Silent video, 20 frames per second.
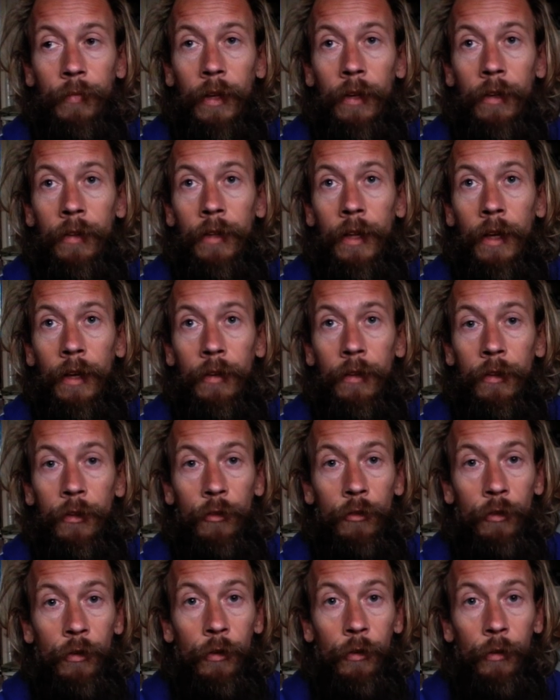and that the
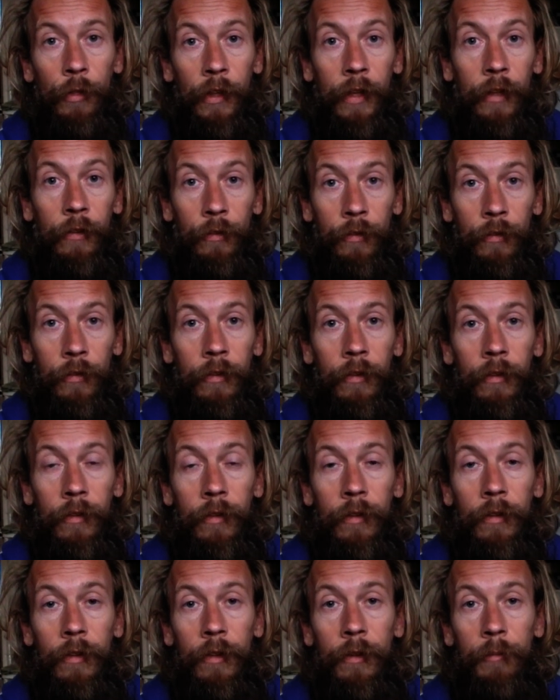truth is
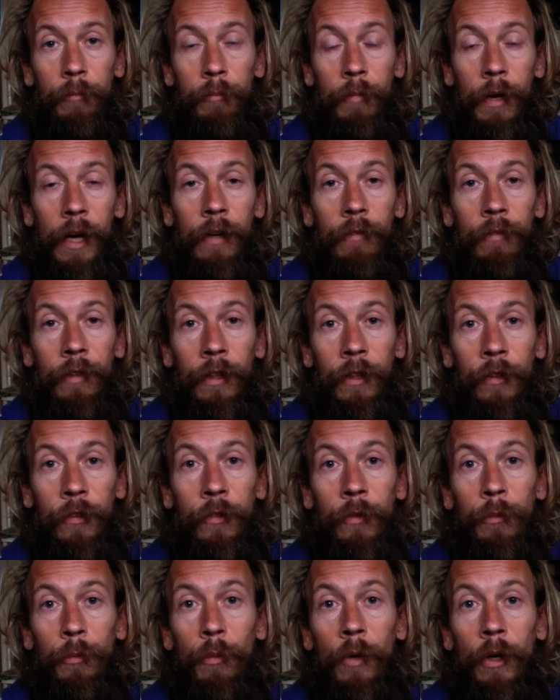
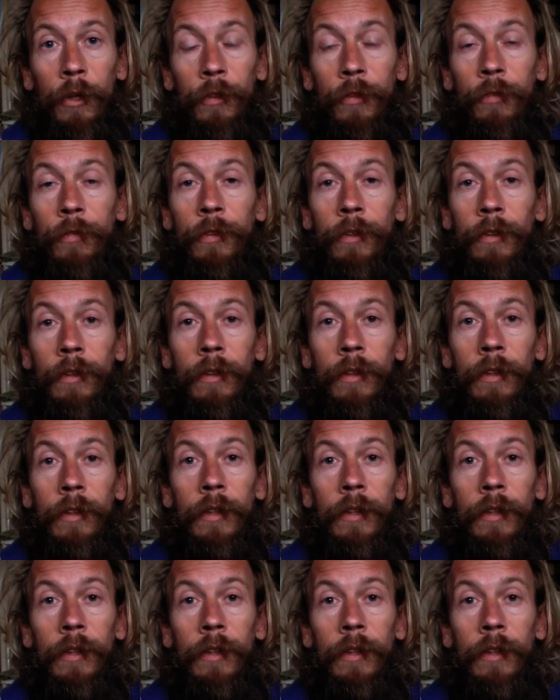marvelous and wonderful.